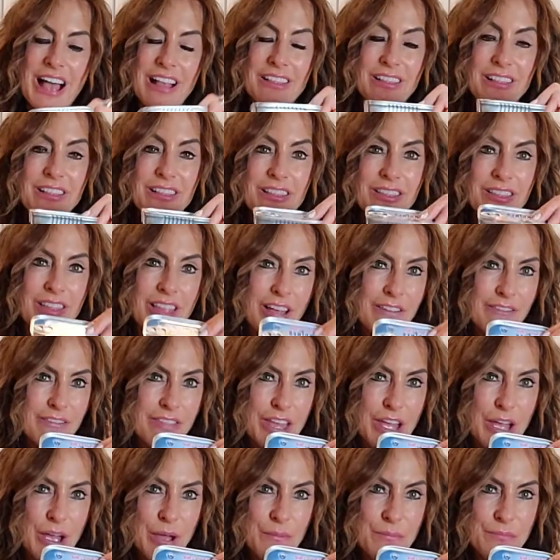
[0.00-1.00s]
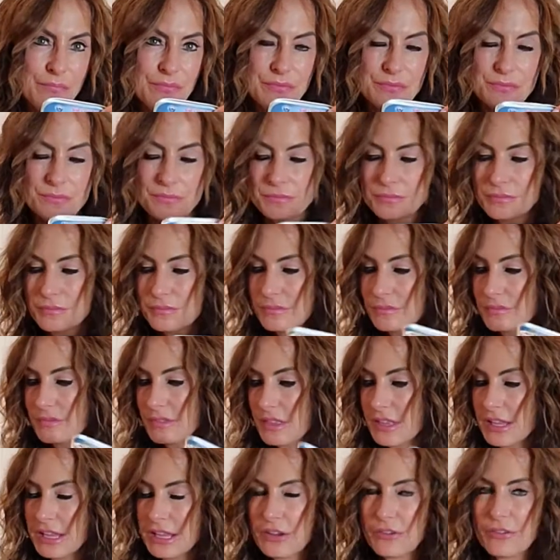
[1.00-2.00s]
Oh, love them.
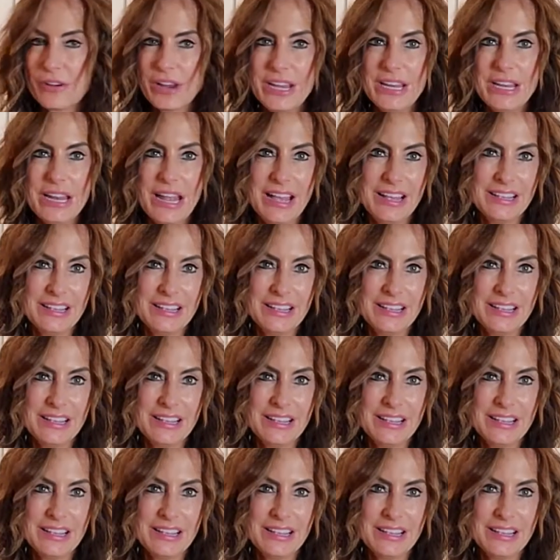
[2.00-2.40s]
Great